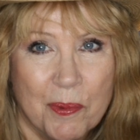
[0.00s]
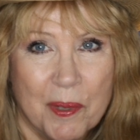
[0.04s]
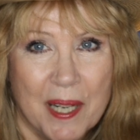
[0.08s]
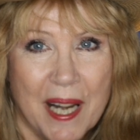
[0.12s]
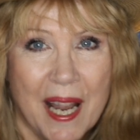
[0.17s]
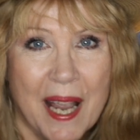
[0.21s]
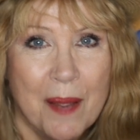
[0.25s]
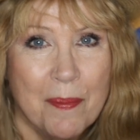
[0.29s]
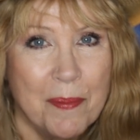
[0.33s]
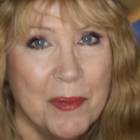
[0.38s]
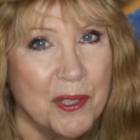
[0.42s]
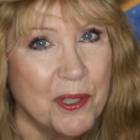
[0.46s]
what
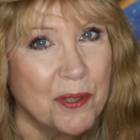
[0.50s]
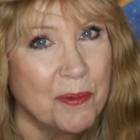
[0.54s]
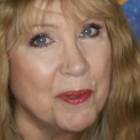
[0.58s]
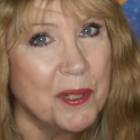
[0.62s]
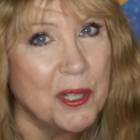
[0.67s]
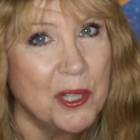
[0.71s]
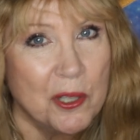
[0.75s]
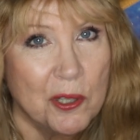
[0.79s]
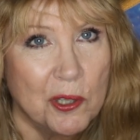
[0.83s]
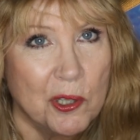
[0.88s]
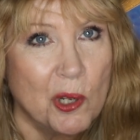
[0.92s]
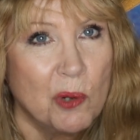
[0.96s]
happens
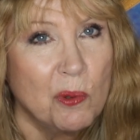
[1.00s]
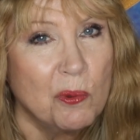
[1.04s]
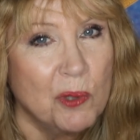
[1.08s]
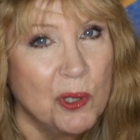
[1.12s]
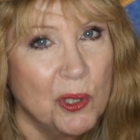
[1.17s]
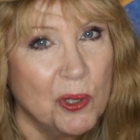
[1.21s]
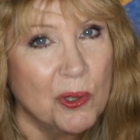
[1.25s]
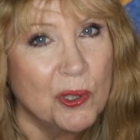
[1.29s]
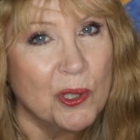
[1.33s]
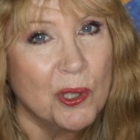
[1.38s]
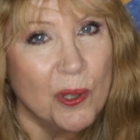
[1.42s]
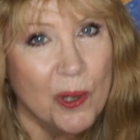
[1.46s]
when you don't
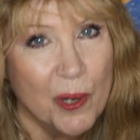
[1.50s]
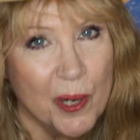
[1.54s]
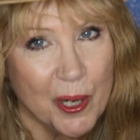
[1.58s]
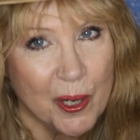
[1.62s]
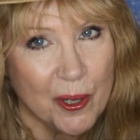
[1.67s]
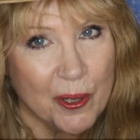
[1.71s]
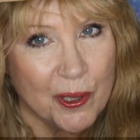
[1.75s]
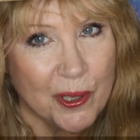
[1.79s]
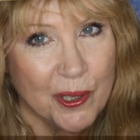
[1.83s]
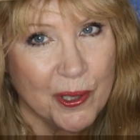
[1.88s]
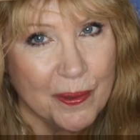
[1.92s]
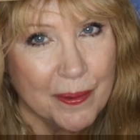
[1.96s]
use
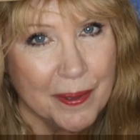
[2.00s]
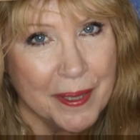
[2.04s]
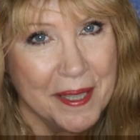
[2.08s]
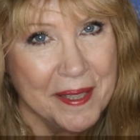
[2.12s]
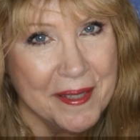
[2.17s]
lawyers.